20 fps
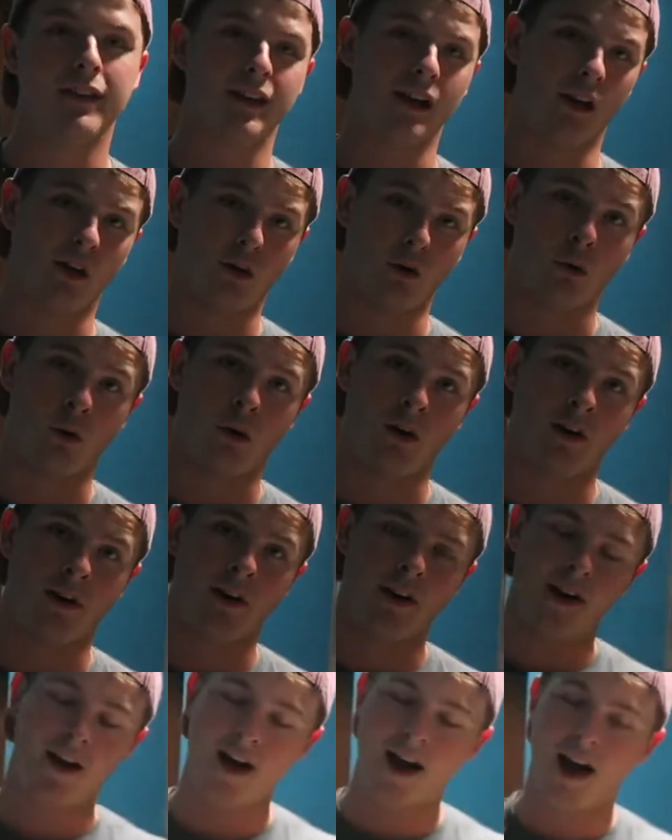the yellow one.
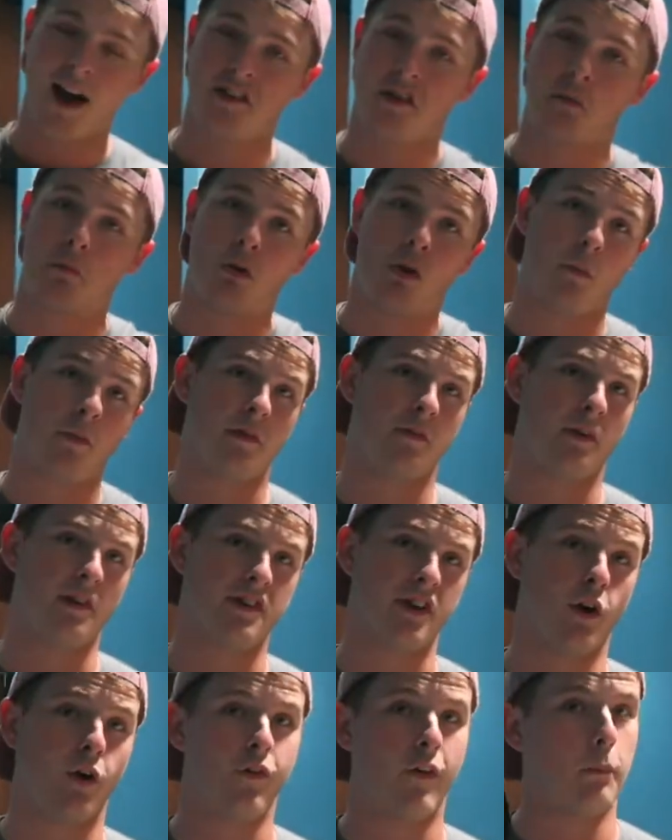As I promised
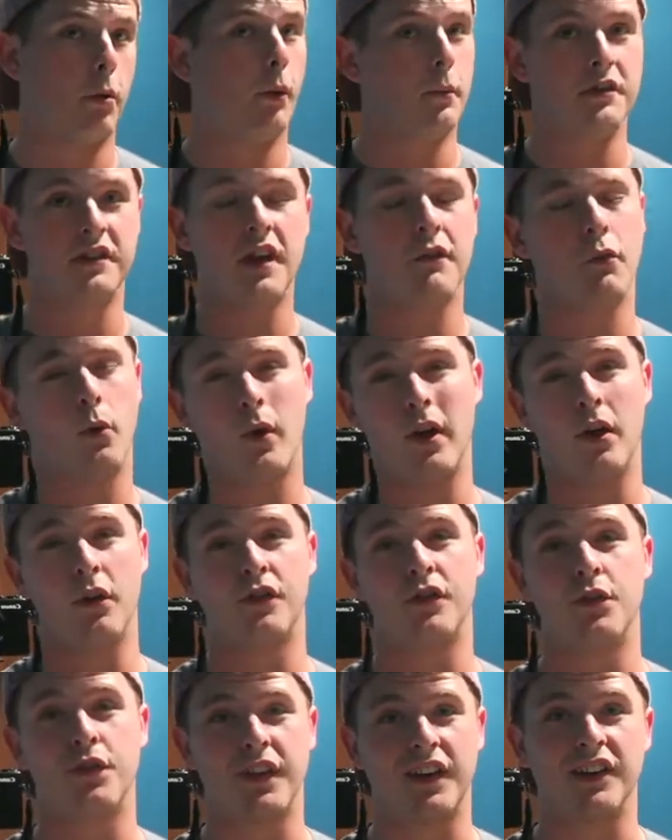myself, I promised everyone
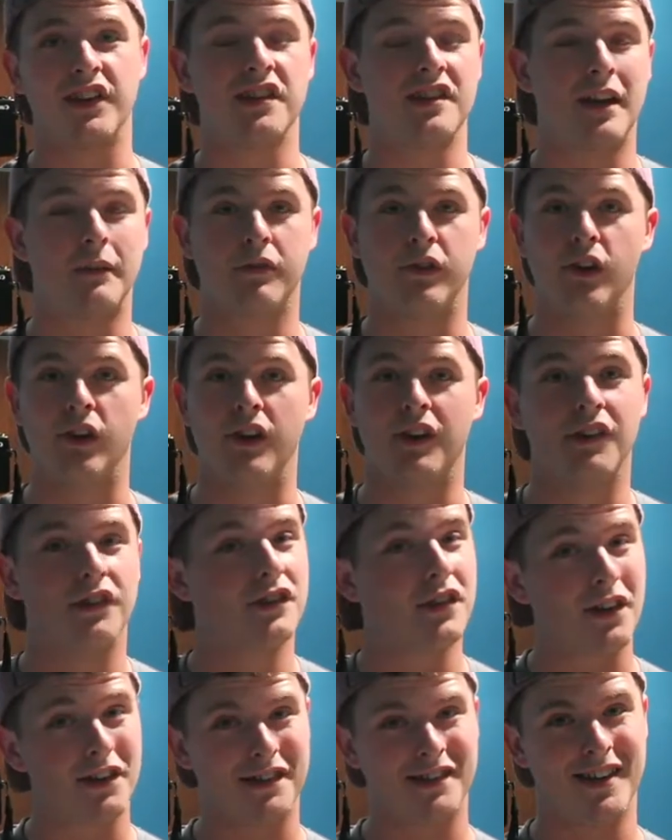else who thinks it's absolutely
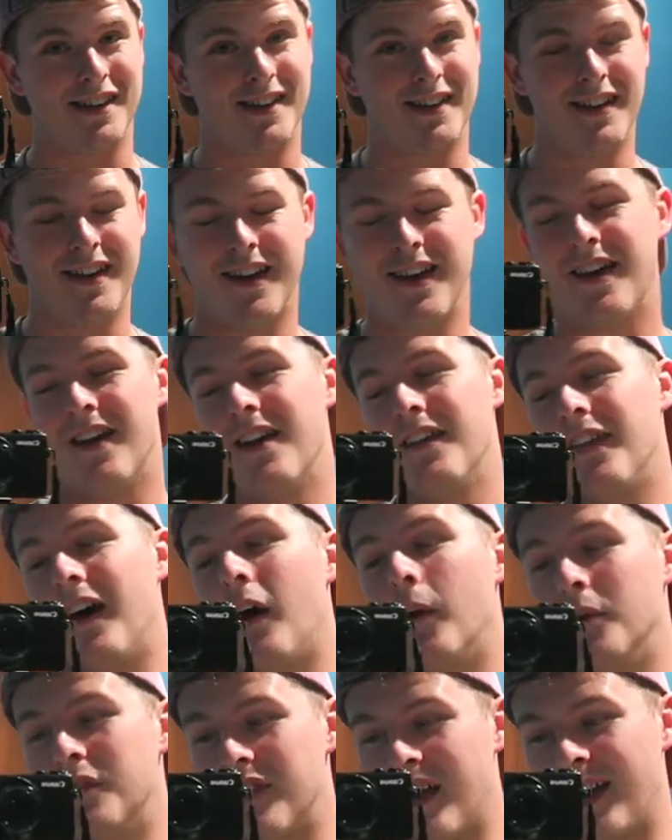disgusting that
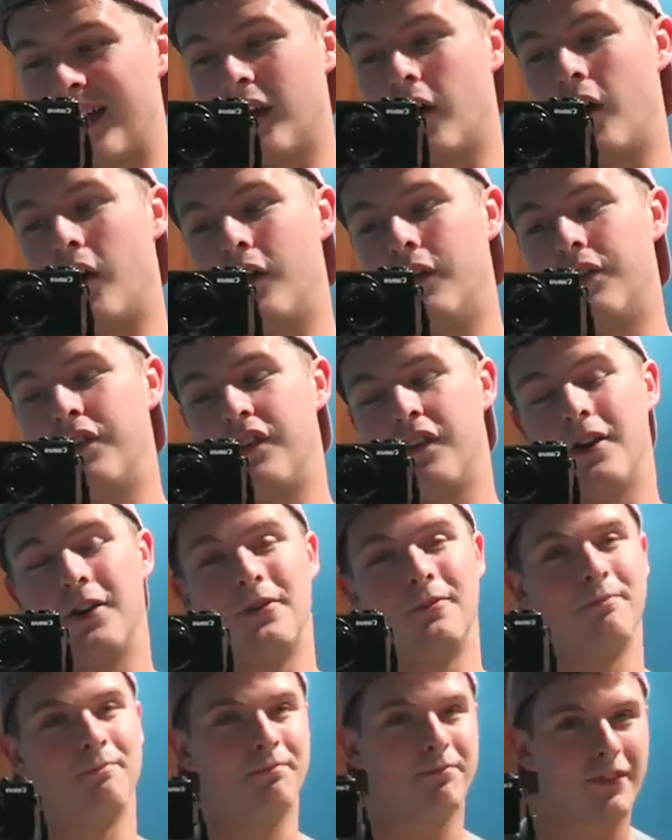I would take it off.
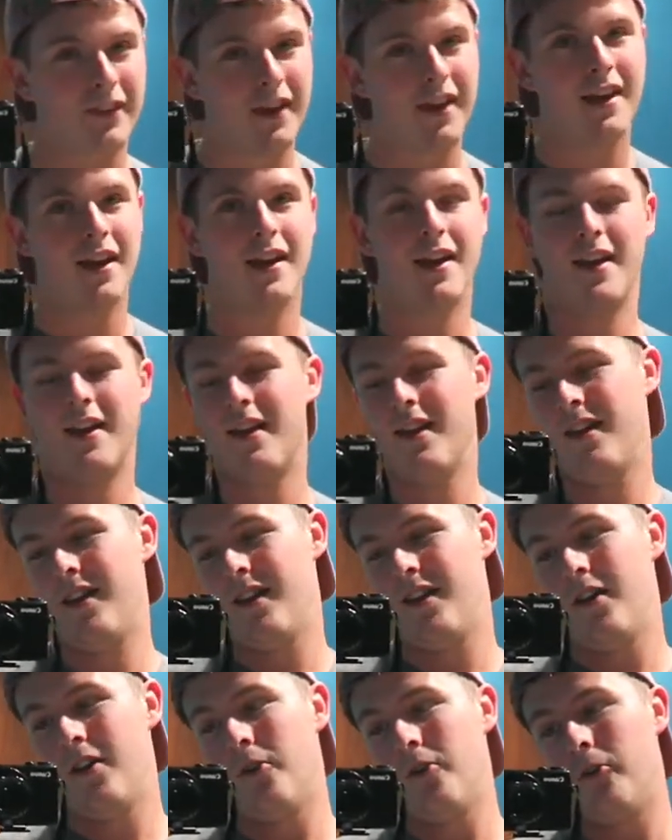So
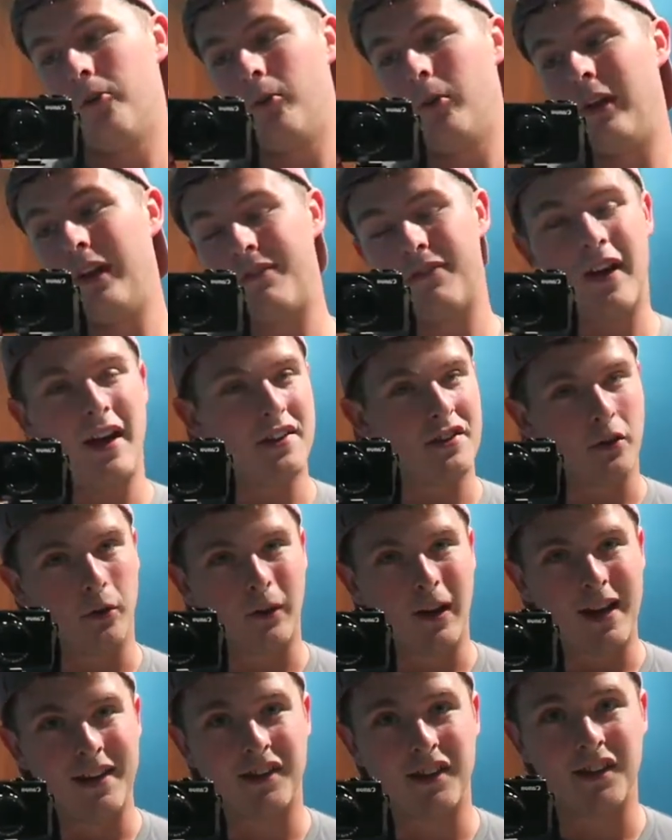we'll leave that until
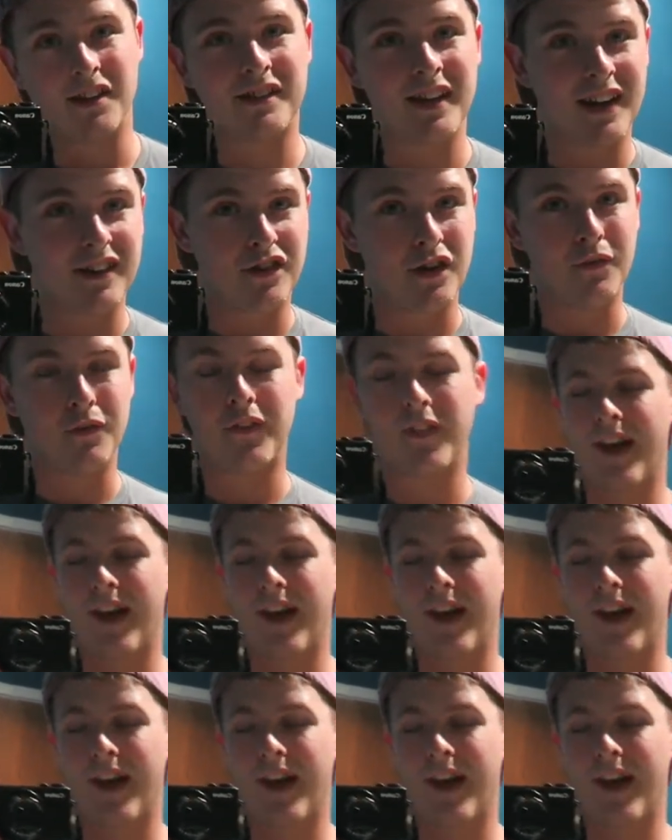later. Stay tuned